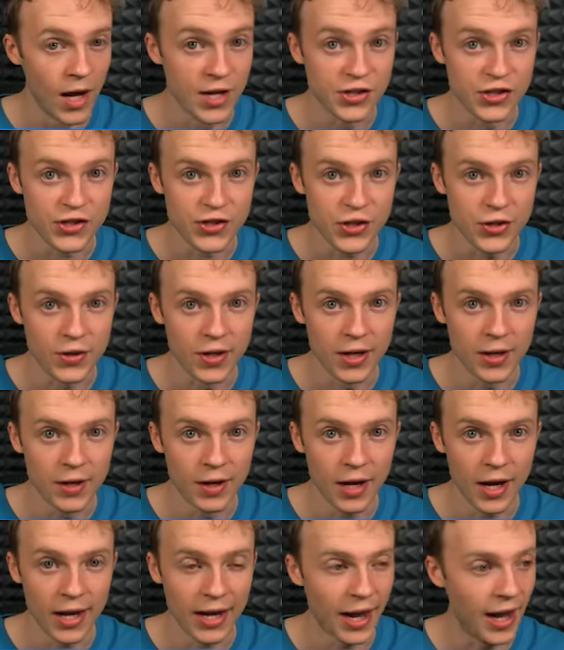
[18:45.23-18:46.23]
I just heard it.
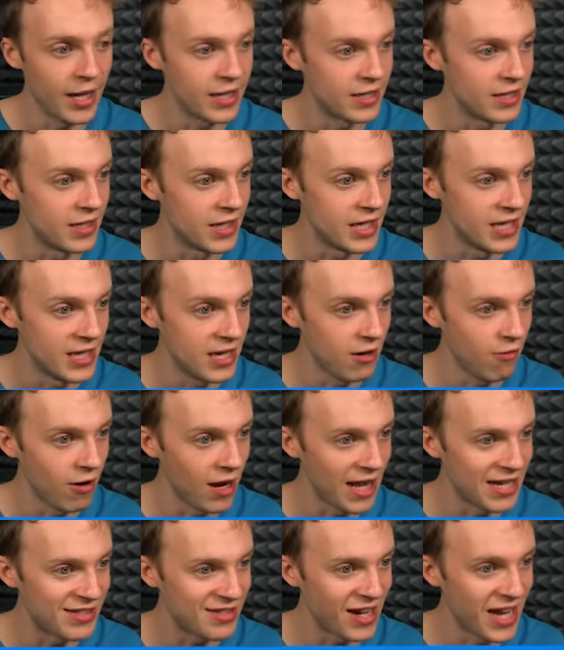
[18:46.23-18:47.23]
I, I can hear
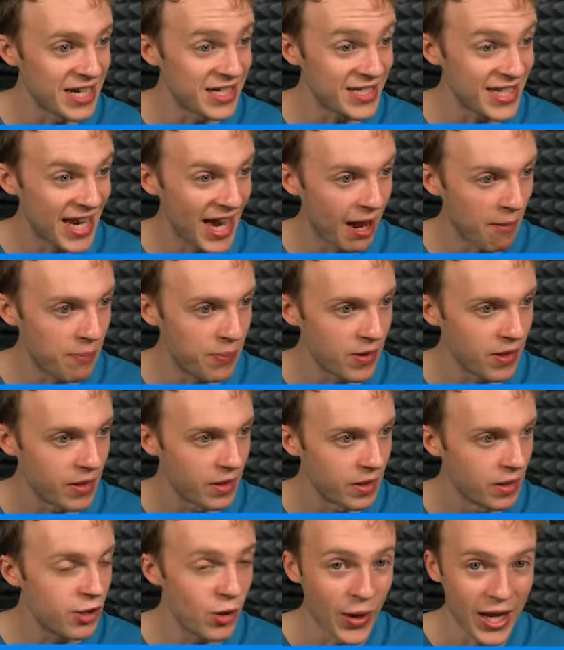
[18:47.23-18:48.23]
it. It's like tapping.
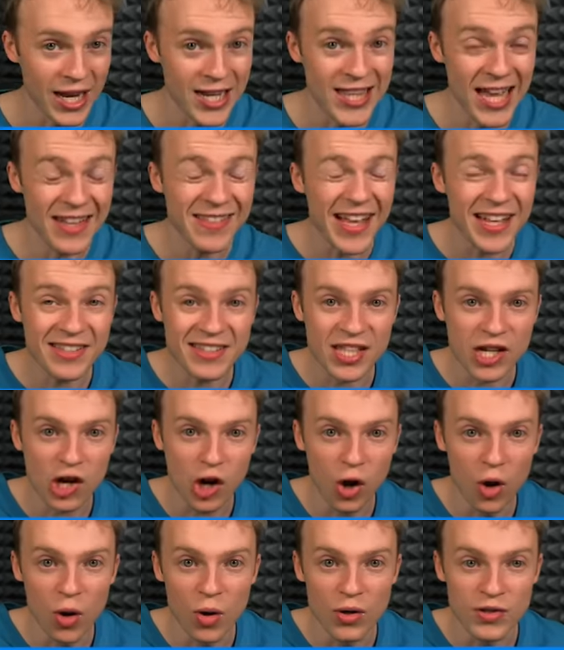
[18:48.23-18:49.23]
You hear that? That's the
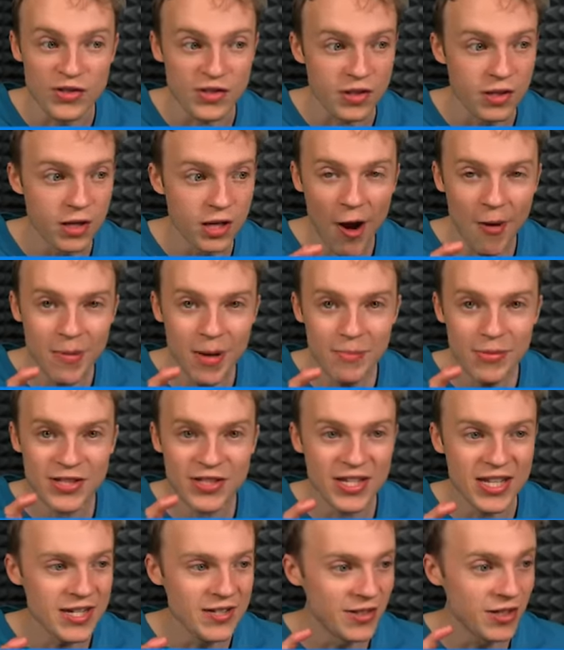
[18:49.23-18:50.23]
claws. I remember
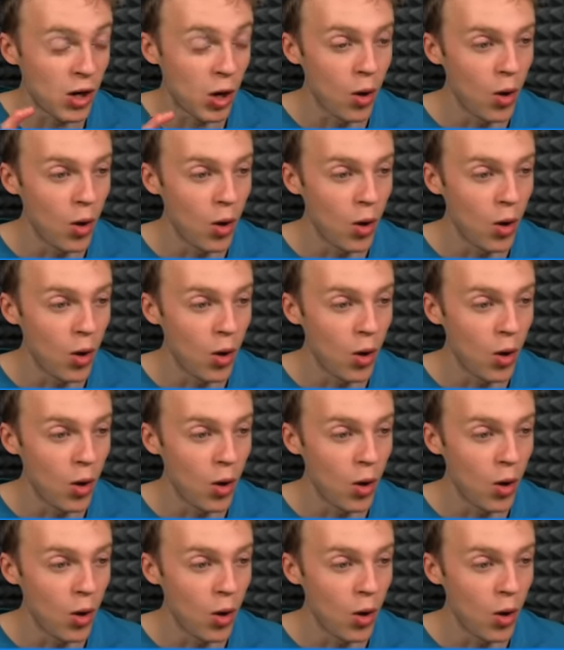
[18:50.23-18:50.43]
seeing the